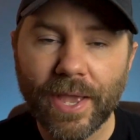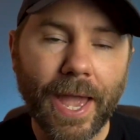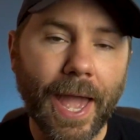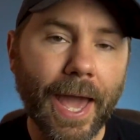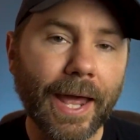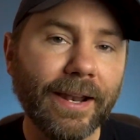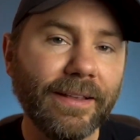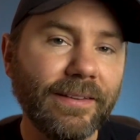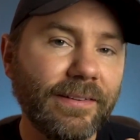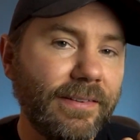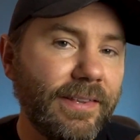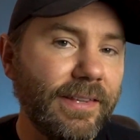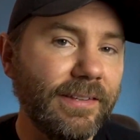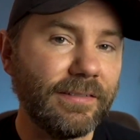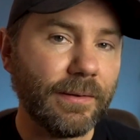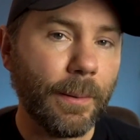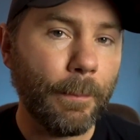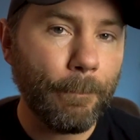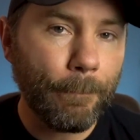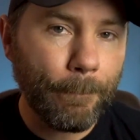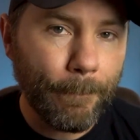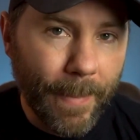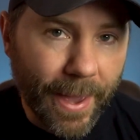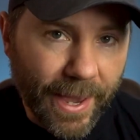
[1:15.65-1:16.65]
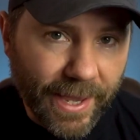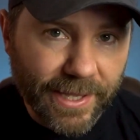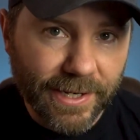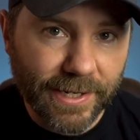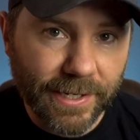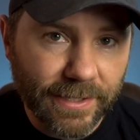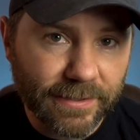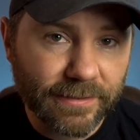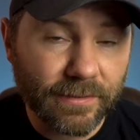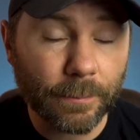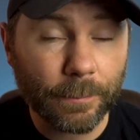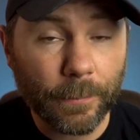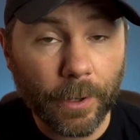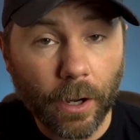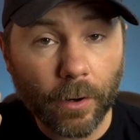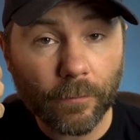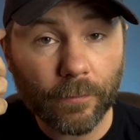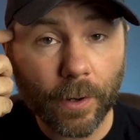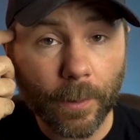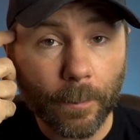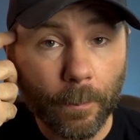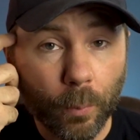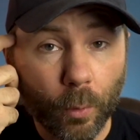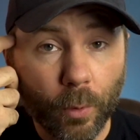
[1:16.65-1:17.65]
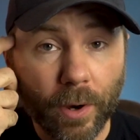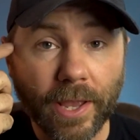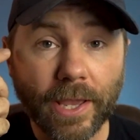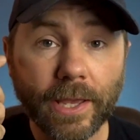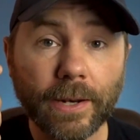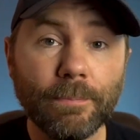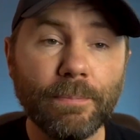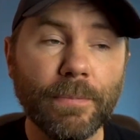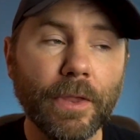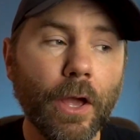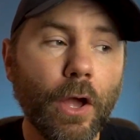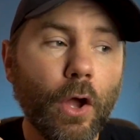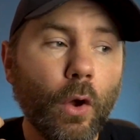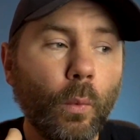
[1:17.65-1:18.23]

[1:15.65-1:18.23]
and is this mechanism of our brain